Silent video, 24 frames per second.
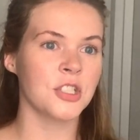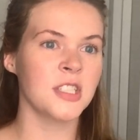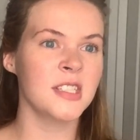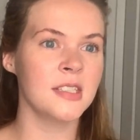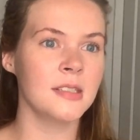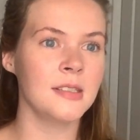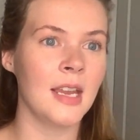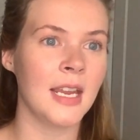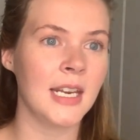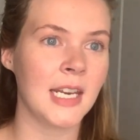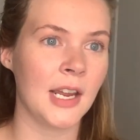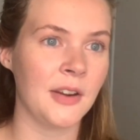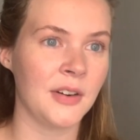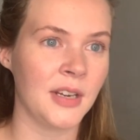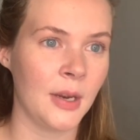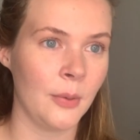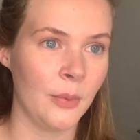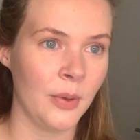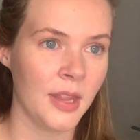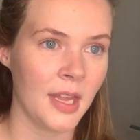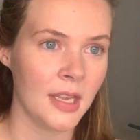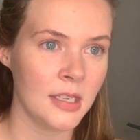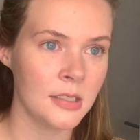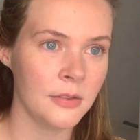Stay down here
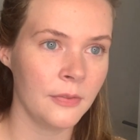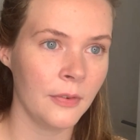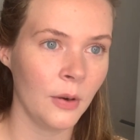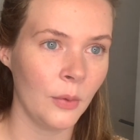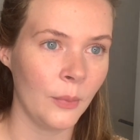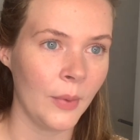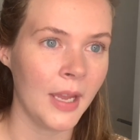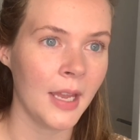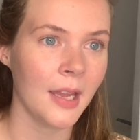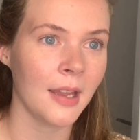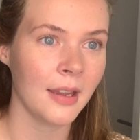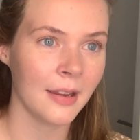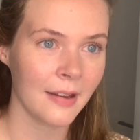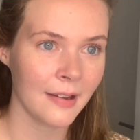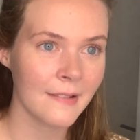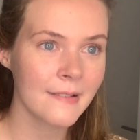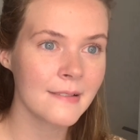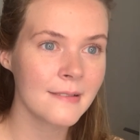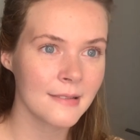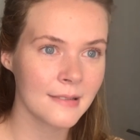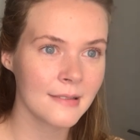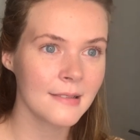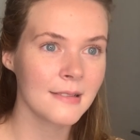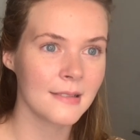with us for a week.
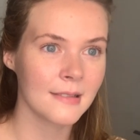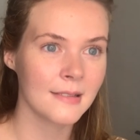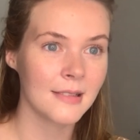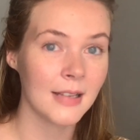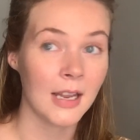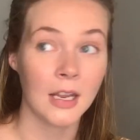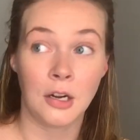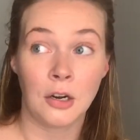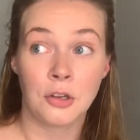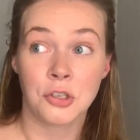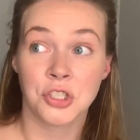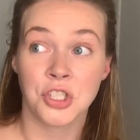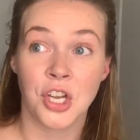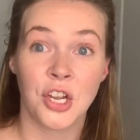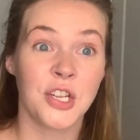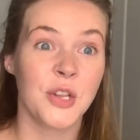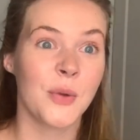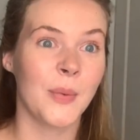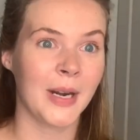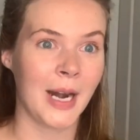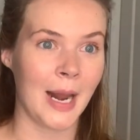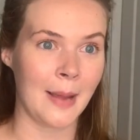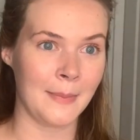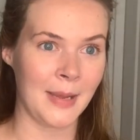I'll show you
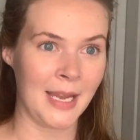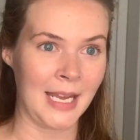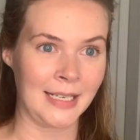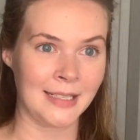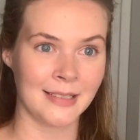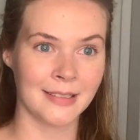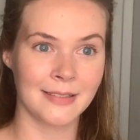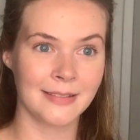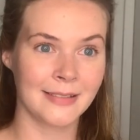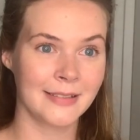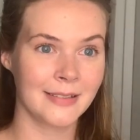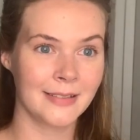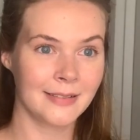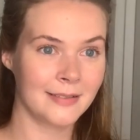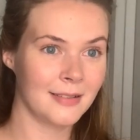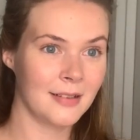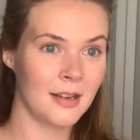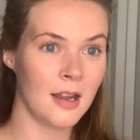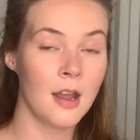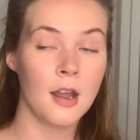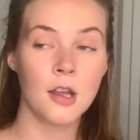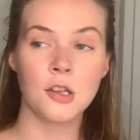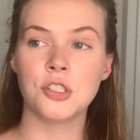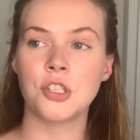what I mean.
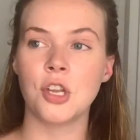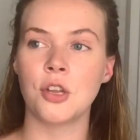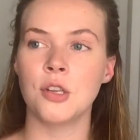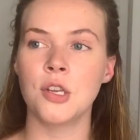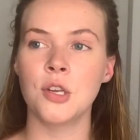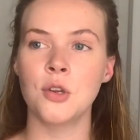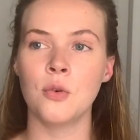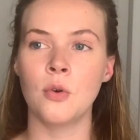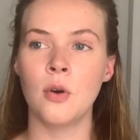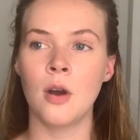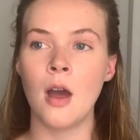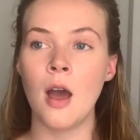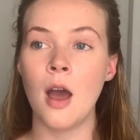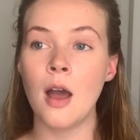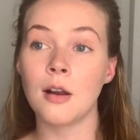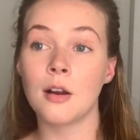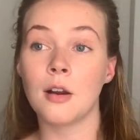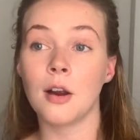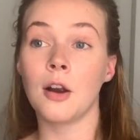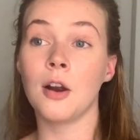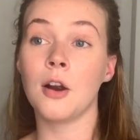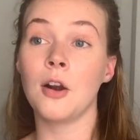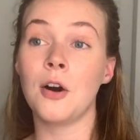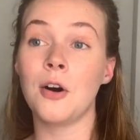Show you
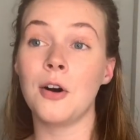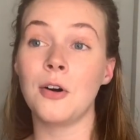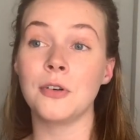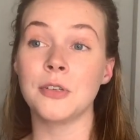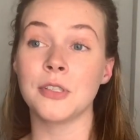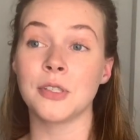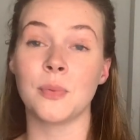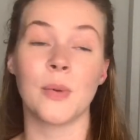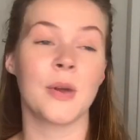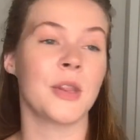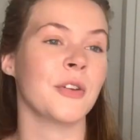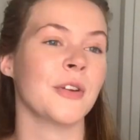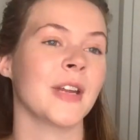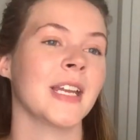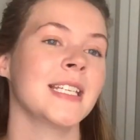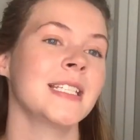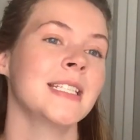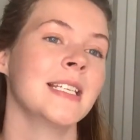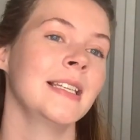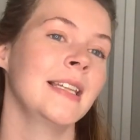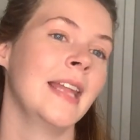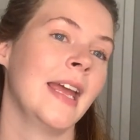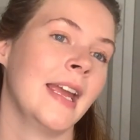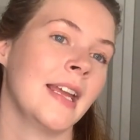girls withering
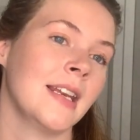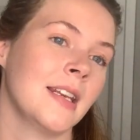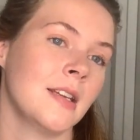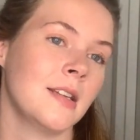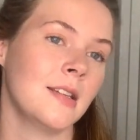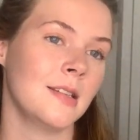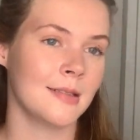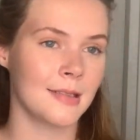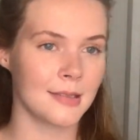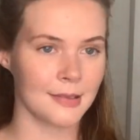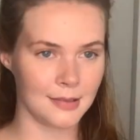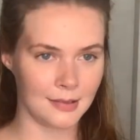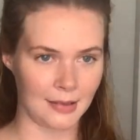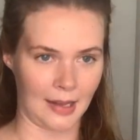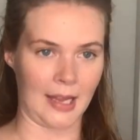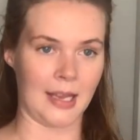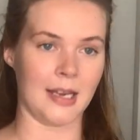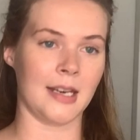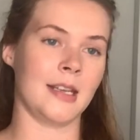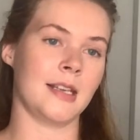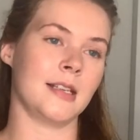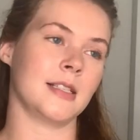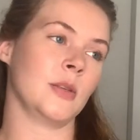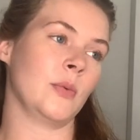into ladies,
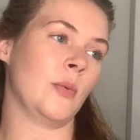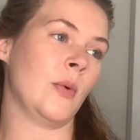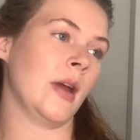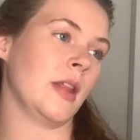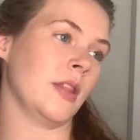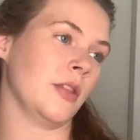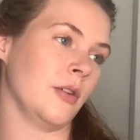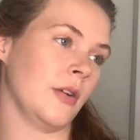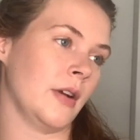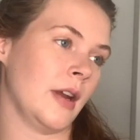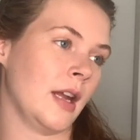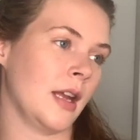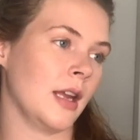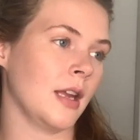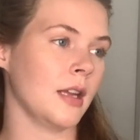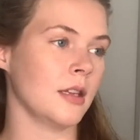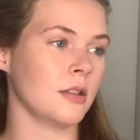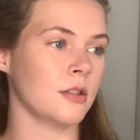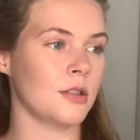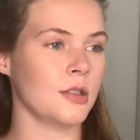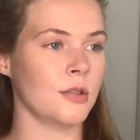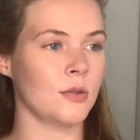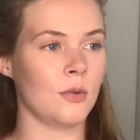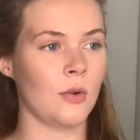ladies withering
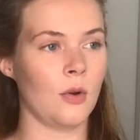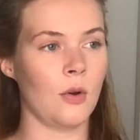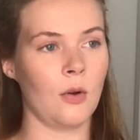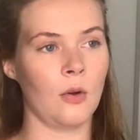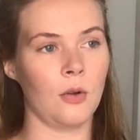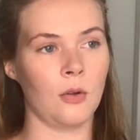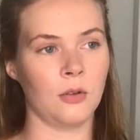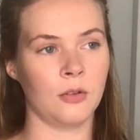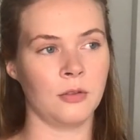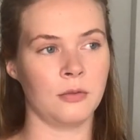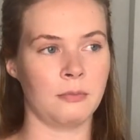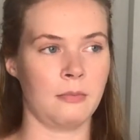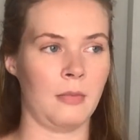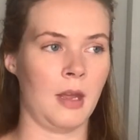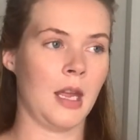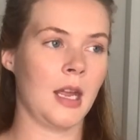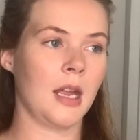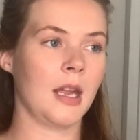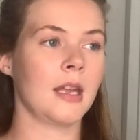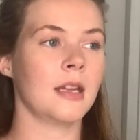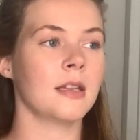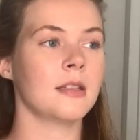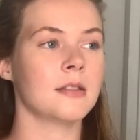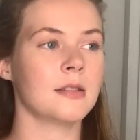into old
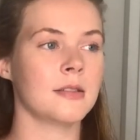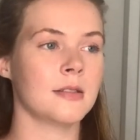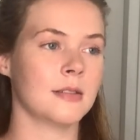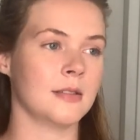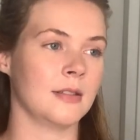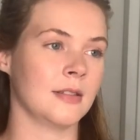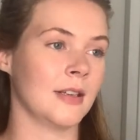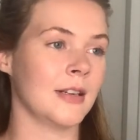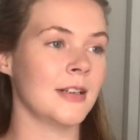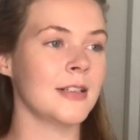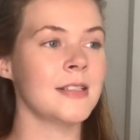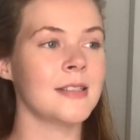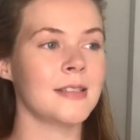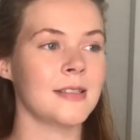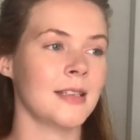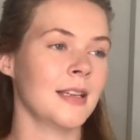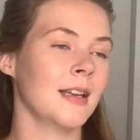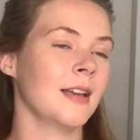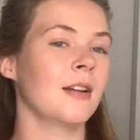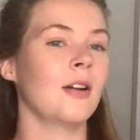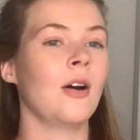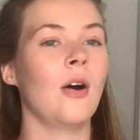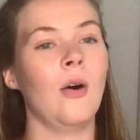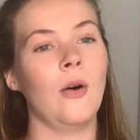maids,
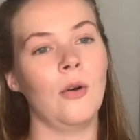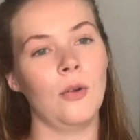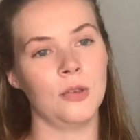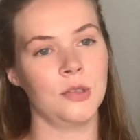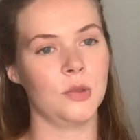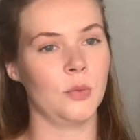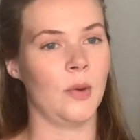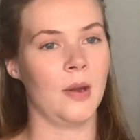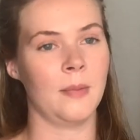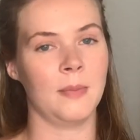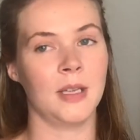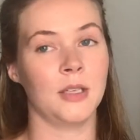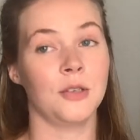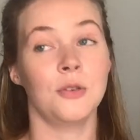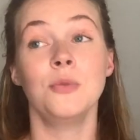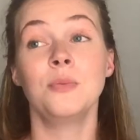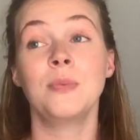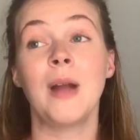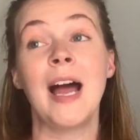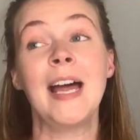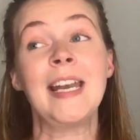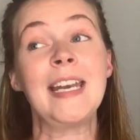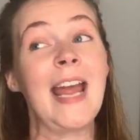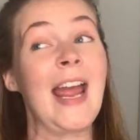nursing old women who
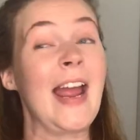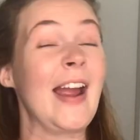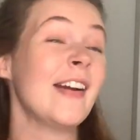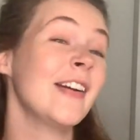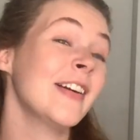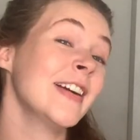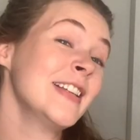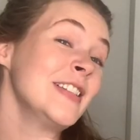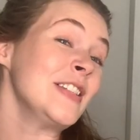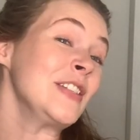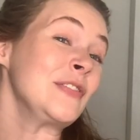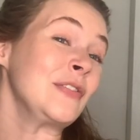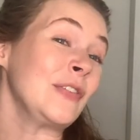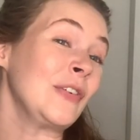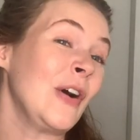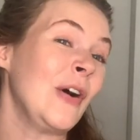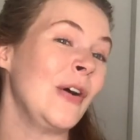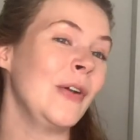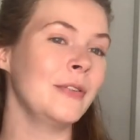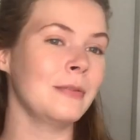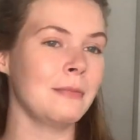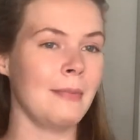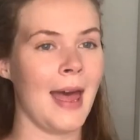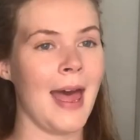run errands for
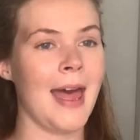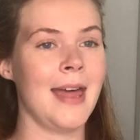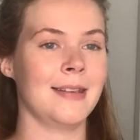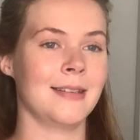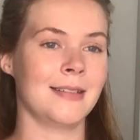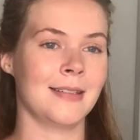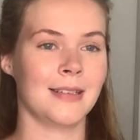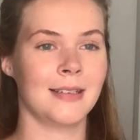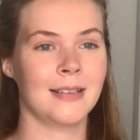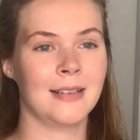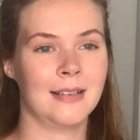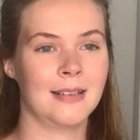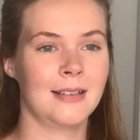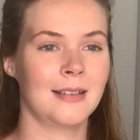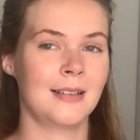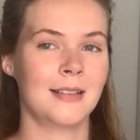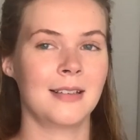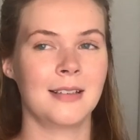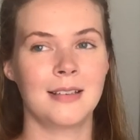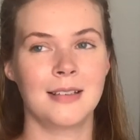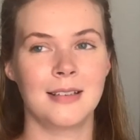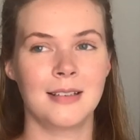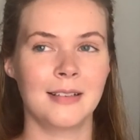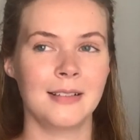old men.
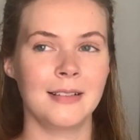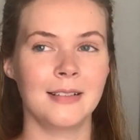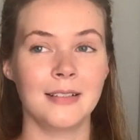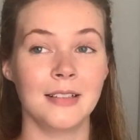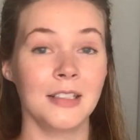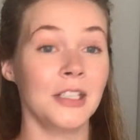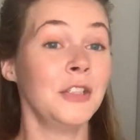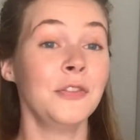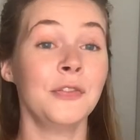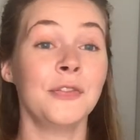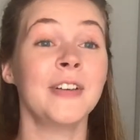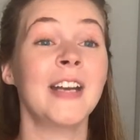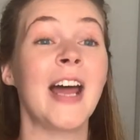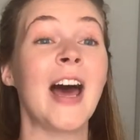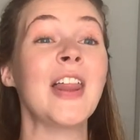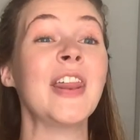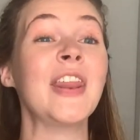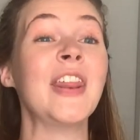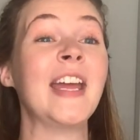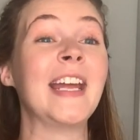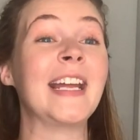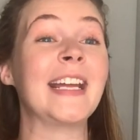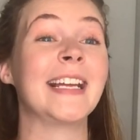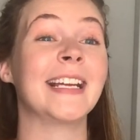Good for
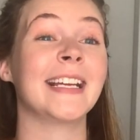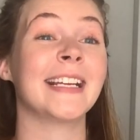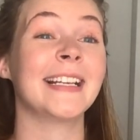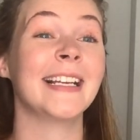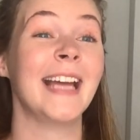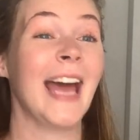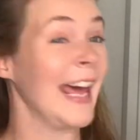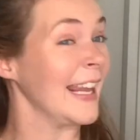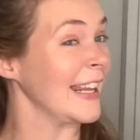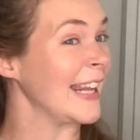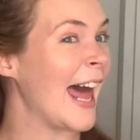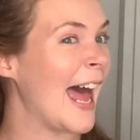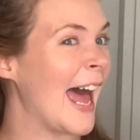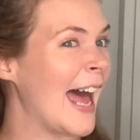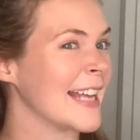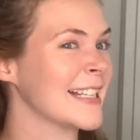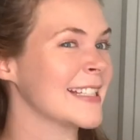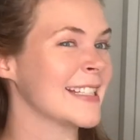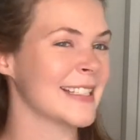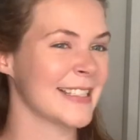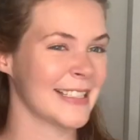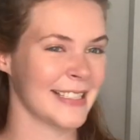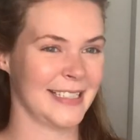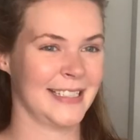nothing, at
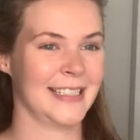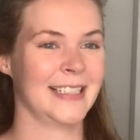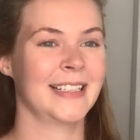last.